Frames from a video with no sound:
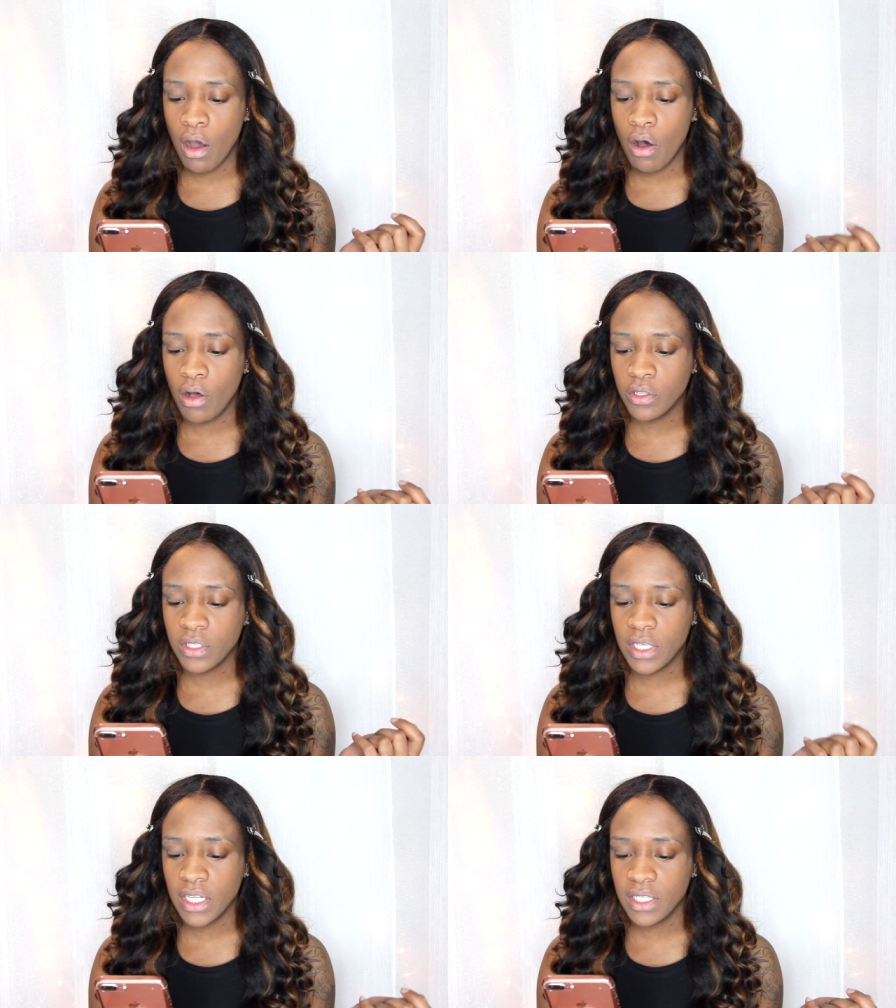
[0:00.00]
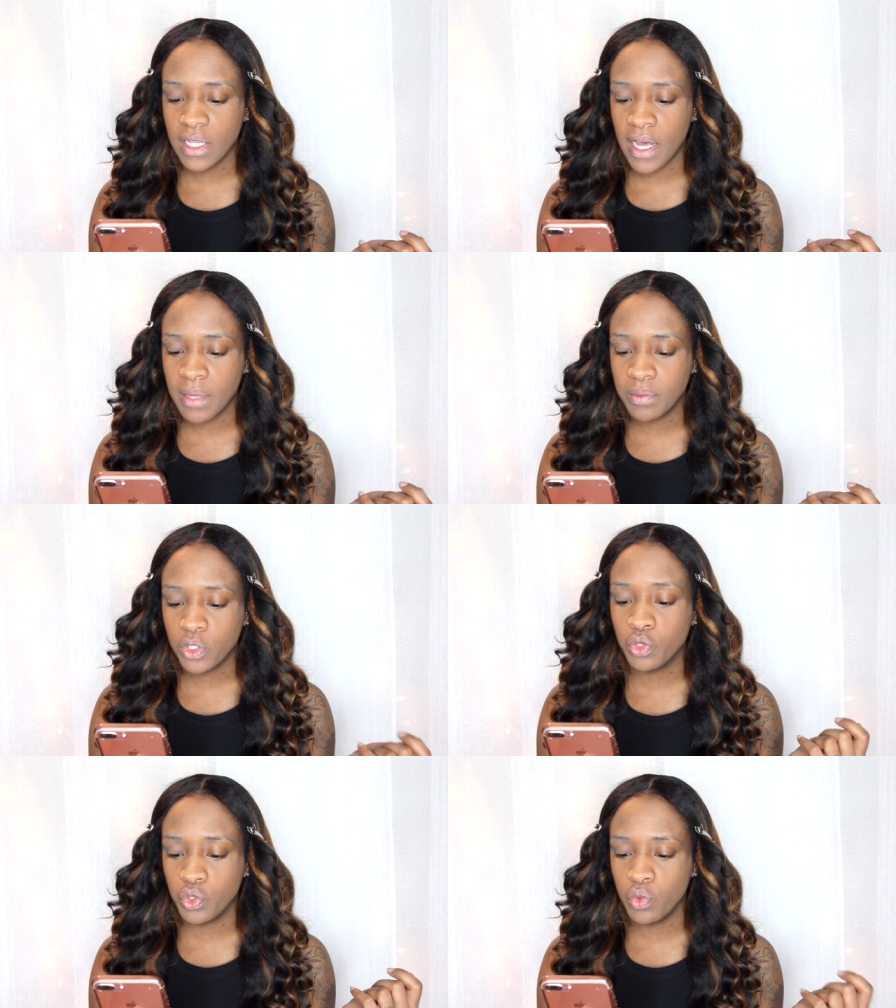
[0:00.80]
all skin types
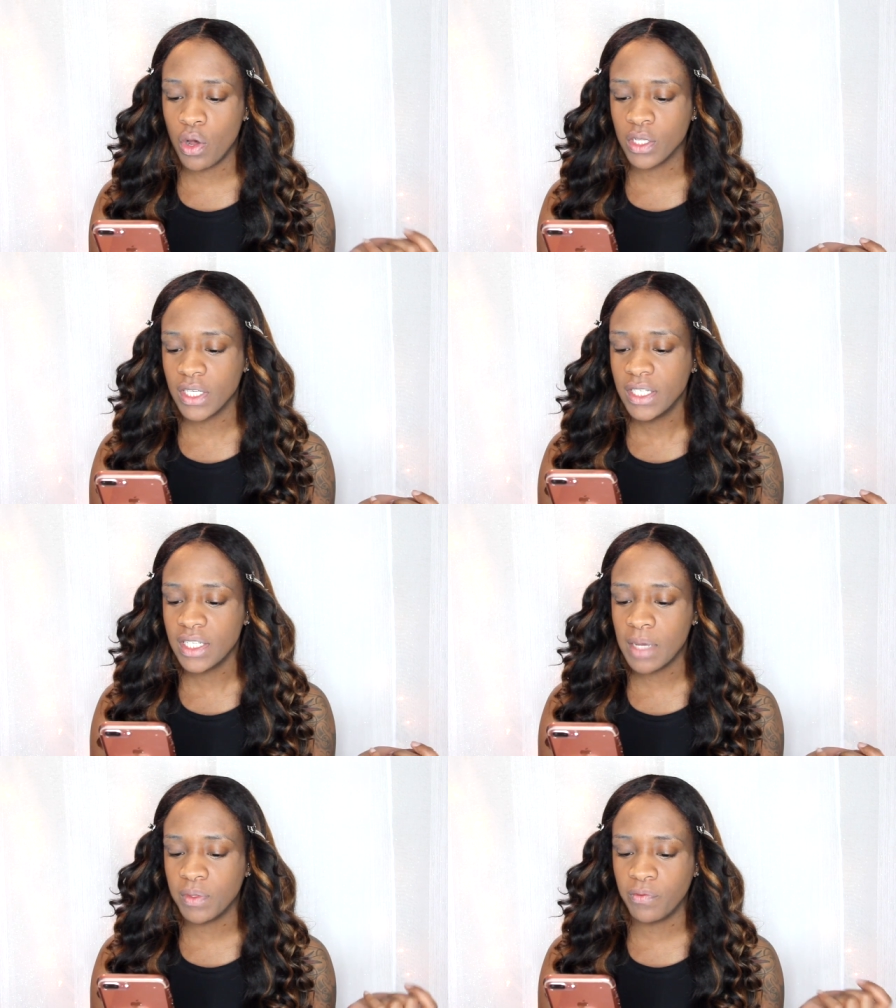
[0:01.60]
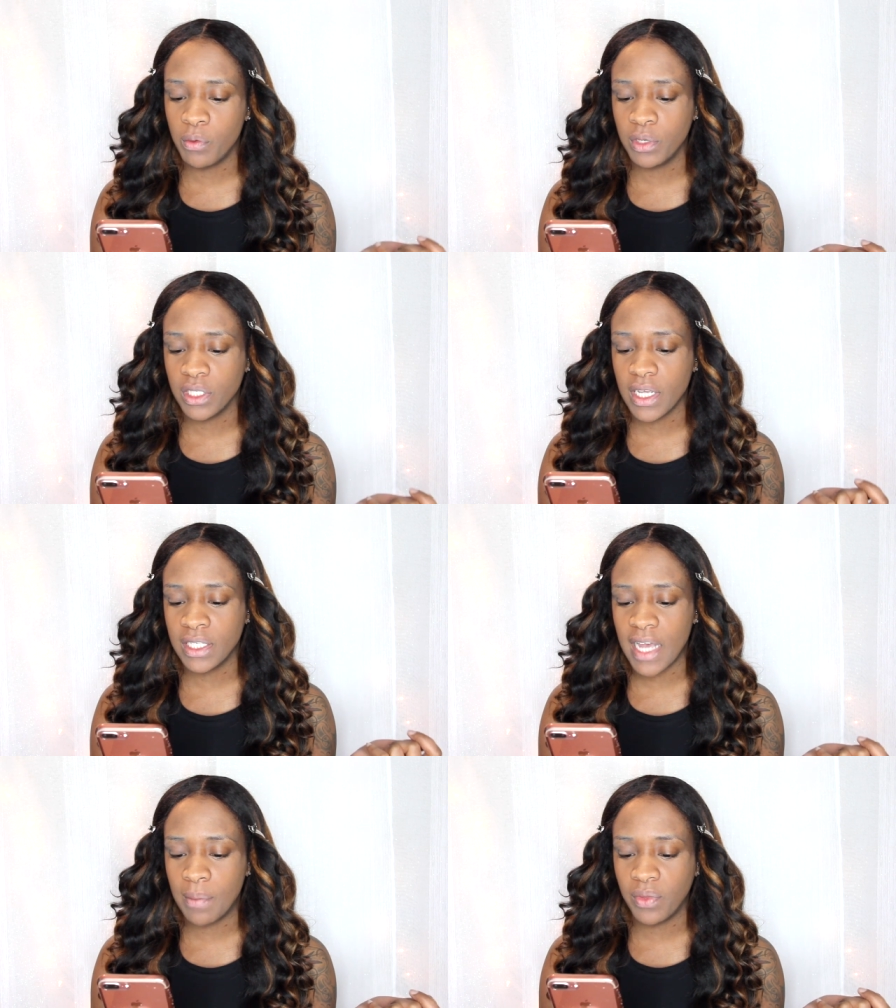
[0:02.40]
to suit all skin types the formula is
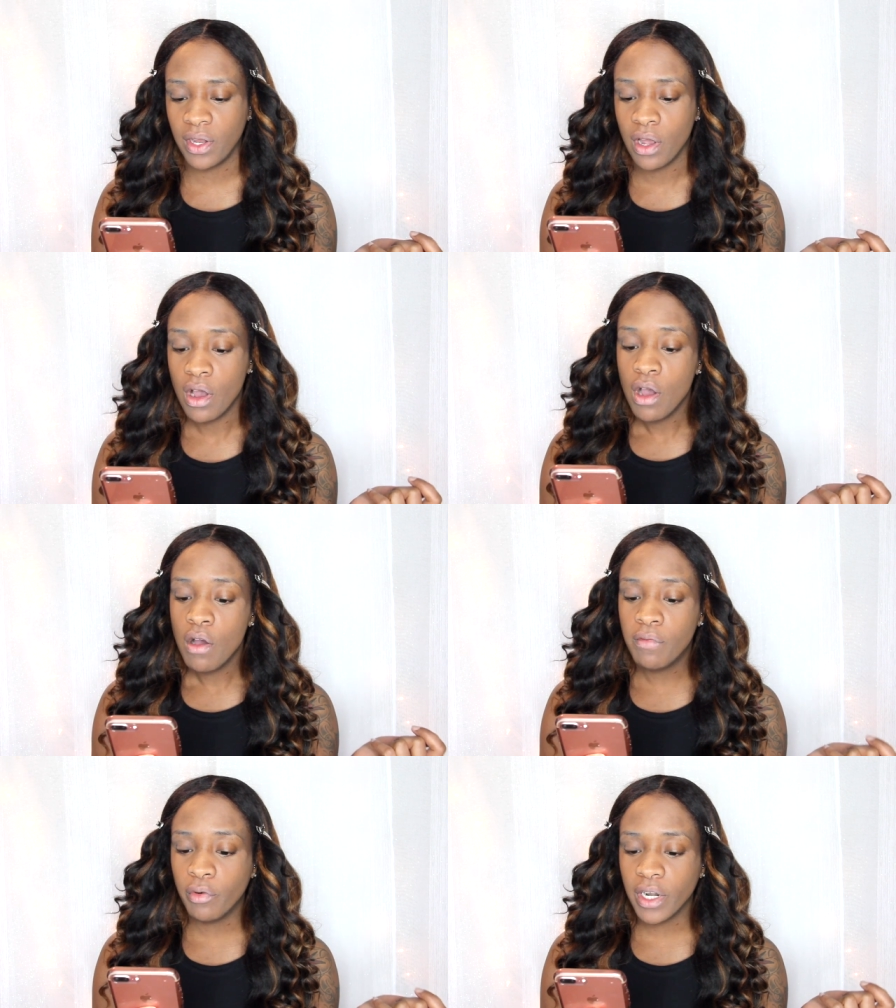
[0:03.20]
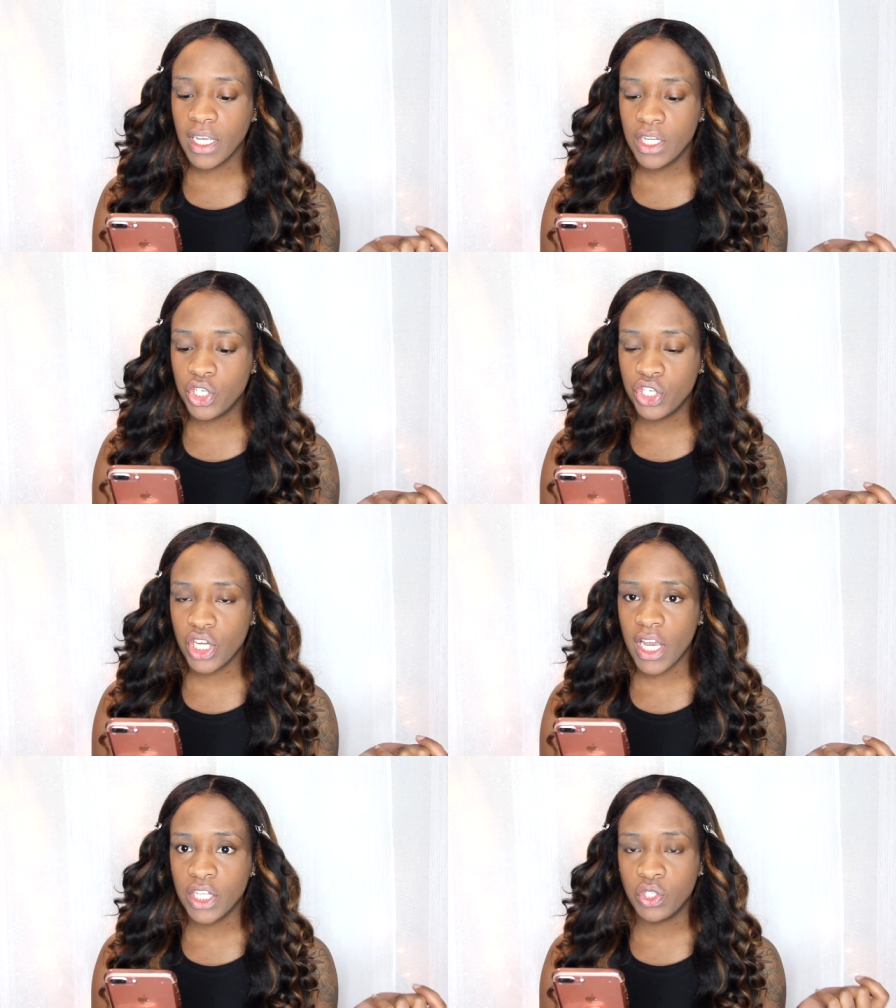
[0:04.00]
adapted for each
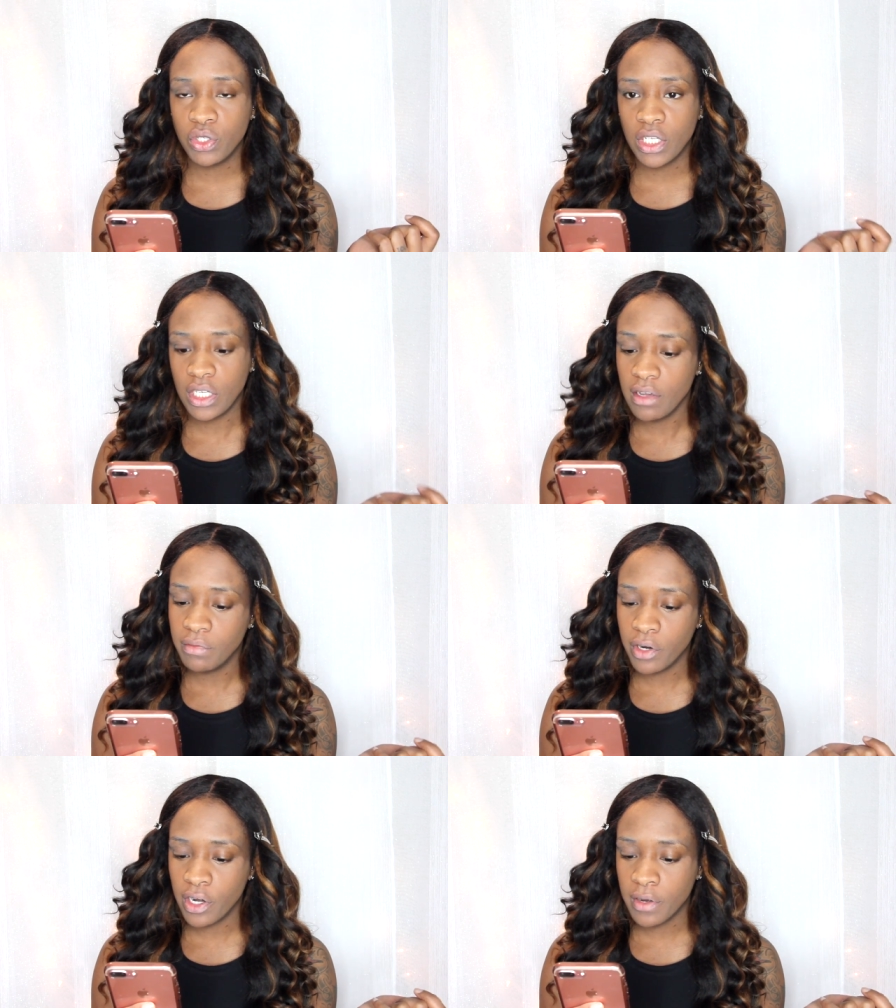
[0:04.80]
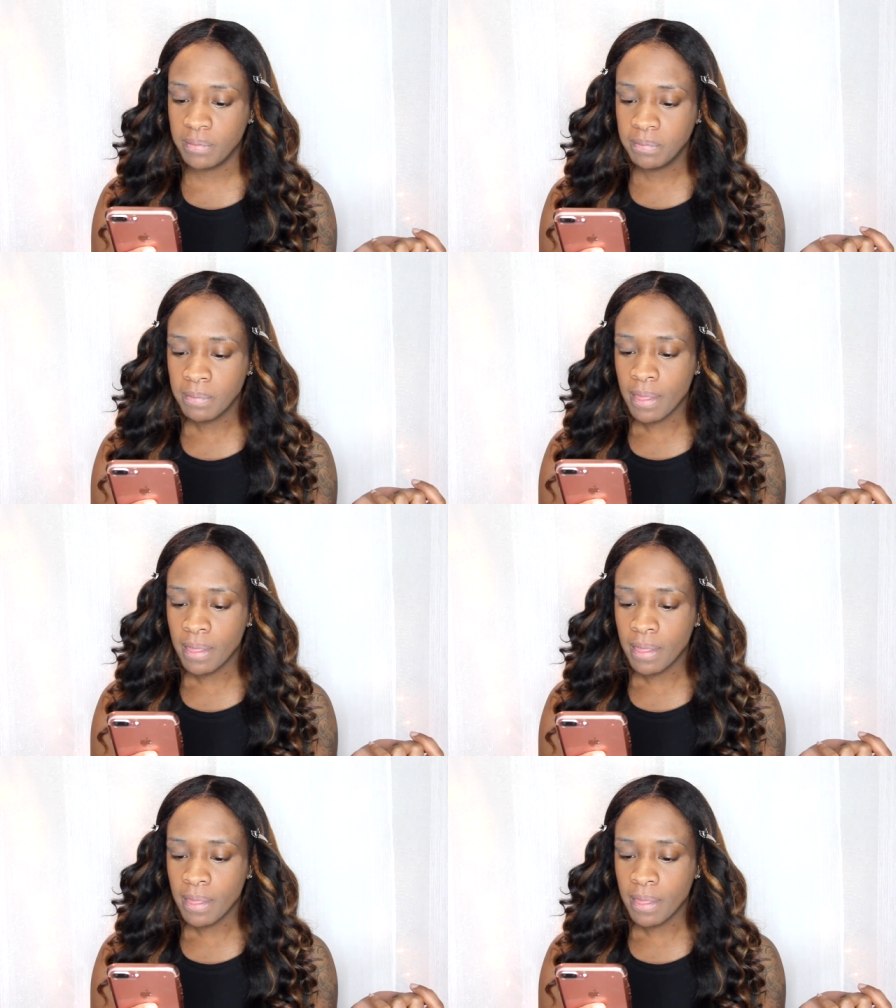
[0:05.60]
shade to deliver